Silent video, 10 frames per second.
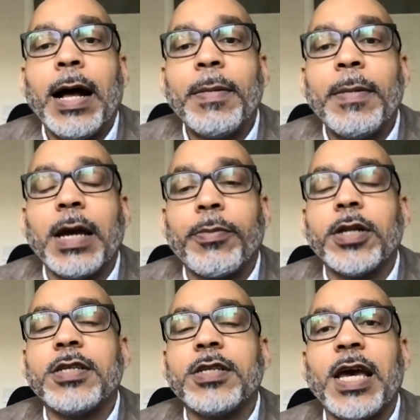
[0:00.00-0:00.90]
As
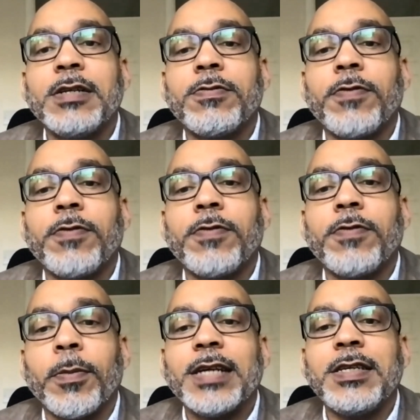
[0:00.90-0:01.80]
Gabriella says
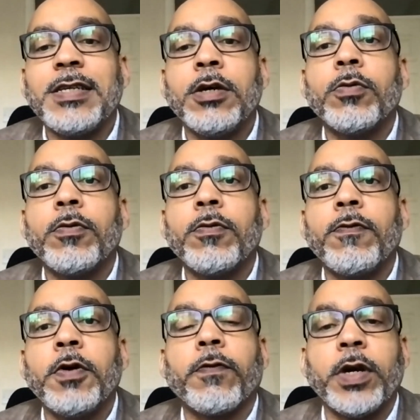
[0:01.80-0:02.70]
from
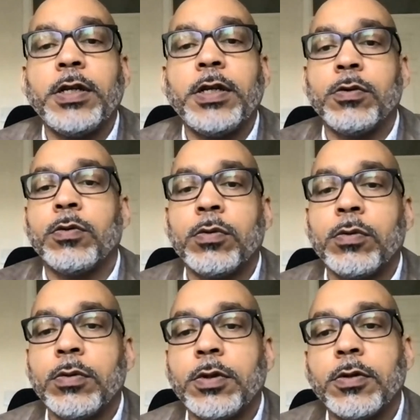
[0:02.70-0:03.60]
ISC, feel free
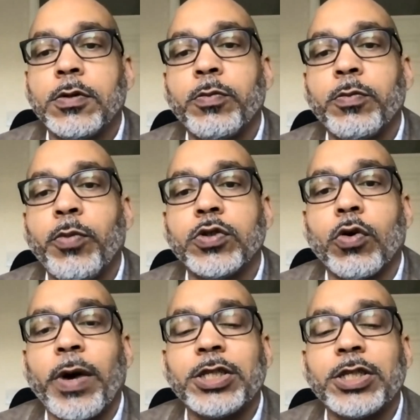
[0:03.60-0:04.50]
to
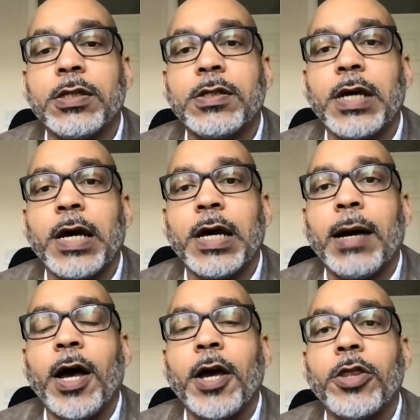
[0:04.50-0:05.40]
post your
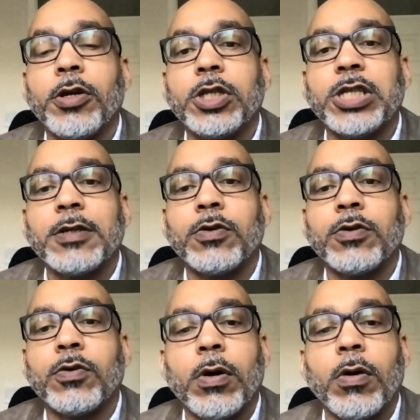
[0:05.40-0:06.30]
questions either in the
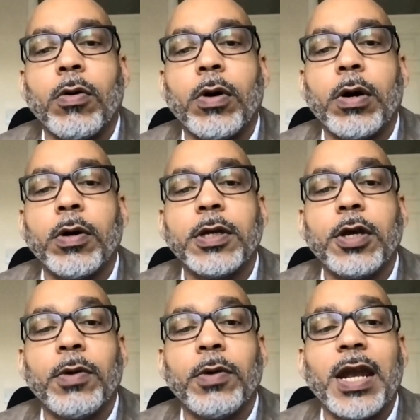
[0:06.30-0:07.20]
chat
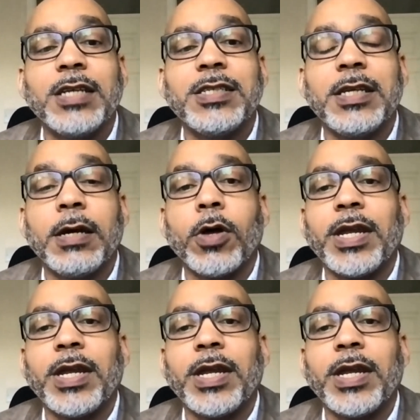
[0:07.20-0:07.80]
or in the Q&A. And I